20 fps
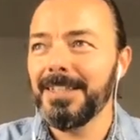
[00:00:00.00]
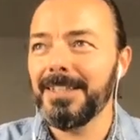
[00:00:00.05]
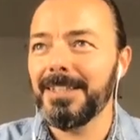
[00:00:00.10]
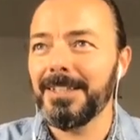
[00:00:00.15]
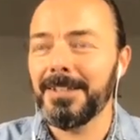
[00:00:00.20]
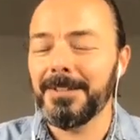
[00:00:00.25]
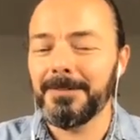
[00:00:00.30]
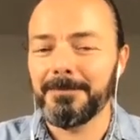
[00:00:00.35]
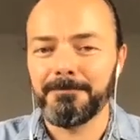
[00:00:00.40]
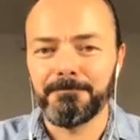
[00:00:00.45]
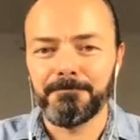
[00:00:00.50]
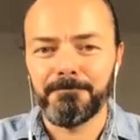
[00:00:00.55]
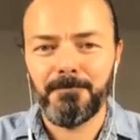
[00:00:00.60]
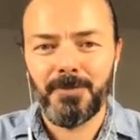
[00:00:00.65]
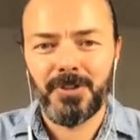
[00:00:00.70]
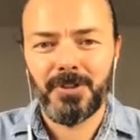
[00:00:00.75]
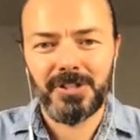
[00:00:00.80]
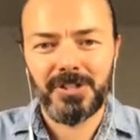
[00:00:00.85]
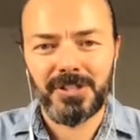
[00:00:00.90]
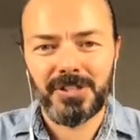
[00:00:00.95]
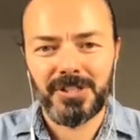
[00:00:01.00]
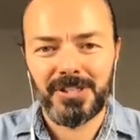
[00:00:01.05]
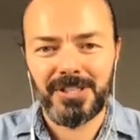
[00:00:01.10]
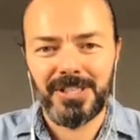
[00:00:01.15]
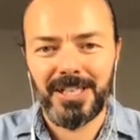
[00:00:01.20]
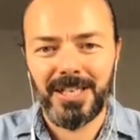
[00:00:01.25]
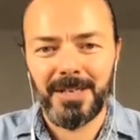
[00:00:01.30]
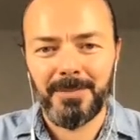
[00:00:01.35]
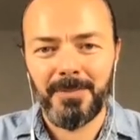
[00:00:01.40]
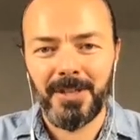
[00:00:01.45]
um, this is a
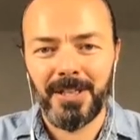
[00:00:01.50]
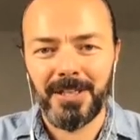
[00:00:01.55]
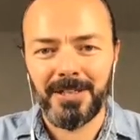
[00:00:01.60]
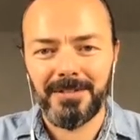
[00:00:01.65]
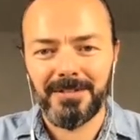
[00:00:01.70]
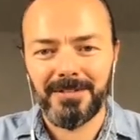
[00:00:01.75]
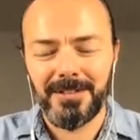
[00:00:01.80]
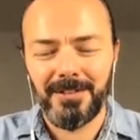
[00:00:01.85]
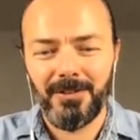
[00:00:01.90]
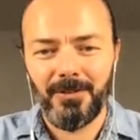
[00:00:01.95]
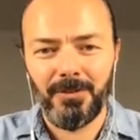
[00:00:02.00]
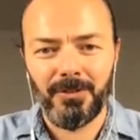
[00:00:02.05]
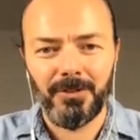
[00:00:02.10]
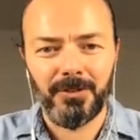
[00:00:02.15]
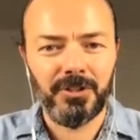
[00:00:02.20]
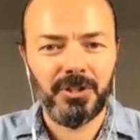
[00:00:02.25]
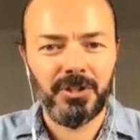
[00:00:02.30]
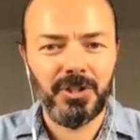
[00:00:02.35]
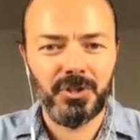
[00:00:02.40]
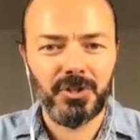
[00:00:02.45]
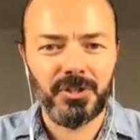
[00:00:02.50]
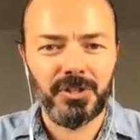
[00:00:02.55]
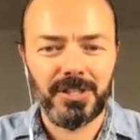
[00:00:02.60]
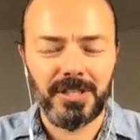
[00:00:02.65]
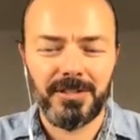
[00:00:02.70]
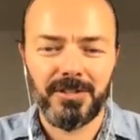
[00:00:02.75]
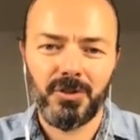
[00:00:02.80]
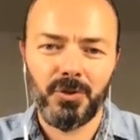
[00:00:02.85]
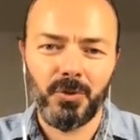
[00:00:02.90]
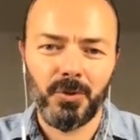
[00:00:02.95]
setup that all teachers
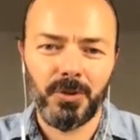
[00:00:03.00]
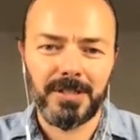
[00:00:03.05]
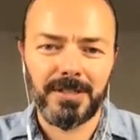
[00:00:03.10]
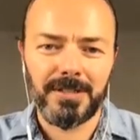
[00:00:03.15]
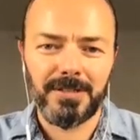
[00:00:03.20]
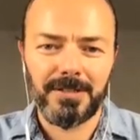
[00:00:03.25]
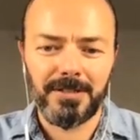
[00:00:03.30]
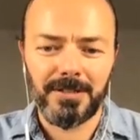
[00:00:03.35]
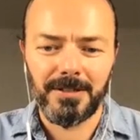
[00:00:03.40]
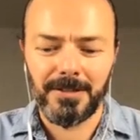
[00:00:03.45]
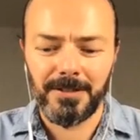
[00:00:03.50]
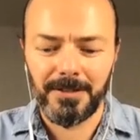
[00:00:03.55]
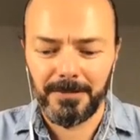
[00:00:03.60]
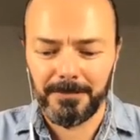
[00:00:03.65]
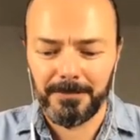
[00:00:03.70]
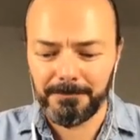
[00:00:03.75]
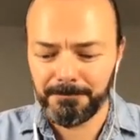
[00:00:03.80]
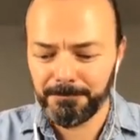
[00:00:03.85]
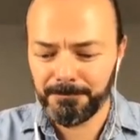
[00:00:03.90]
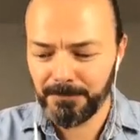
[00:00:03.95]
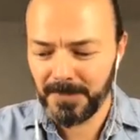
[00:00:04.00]
and students um,